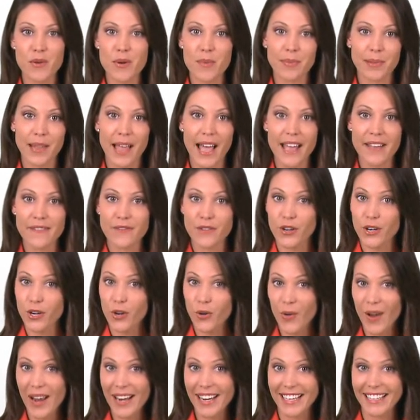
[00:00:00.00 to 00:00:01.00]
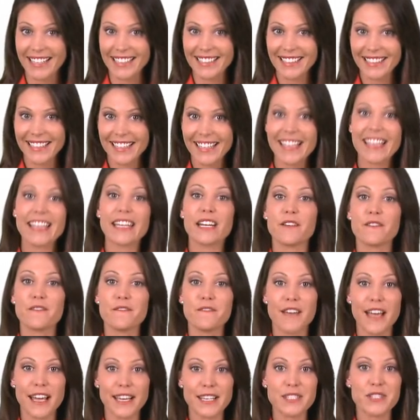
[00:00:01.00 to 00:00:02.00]
apply for a credit, it
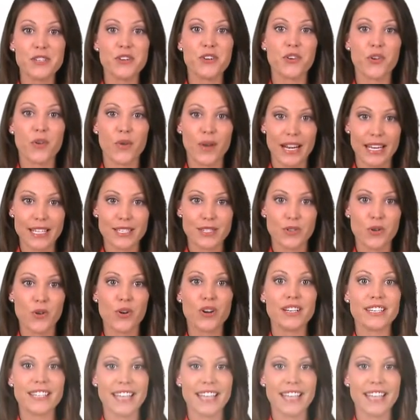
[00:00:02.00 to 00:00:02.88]
affects your credit score